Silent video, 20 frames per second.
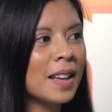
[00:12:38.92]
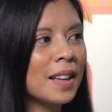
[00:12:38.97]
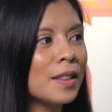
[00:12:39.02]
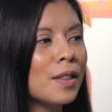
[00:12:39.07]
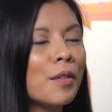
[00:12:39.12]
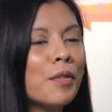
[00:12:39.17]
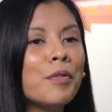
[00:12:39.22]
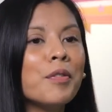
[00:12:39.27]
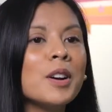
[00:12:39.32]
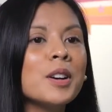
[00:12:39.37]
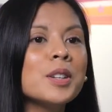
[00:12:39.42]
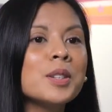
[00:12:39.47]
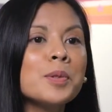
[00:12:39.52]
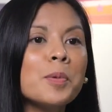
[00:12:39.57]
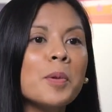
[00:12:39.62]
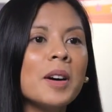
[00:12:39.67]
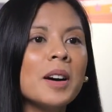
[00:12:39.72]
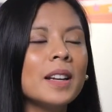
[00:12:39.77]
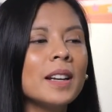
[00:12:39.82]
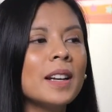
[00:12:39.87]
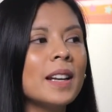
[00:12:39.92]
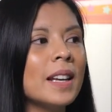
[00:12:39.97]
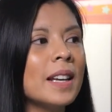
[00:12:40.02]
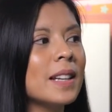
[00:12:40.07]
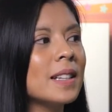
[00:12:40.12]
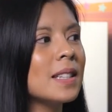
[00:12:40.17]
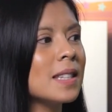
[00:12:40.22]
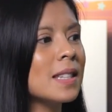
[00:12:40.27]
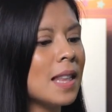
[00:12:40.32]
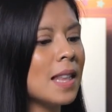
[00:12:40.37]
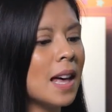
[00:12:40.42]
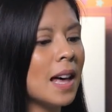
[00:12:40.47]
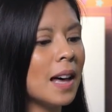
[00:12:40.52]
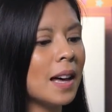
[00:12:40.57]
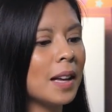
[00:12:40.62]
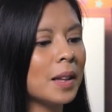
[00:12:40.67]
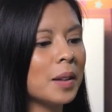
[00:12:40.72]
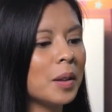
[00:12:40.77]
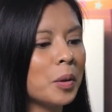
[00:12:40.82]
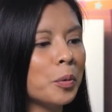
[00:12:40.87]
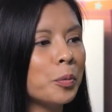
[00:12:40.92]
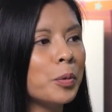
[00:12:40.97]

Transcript: The first one is that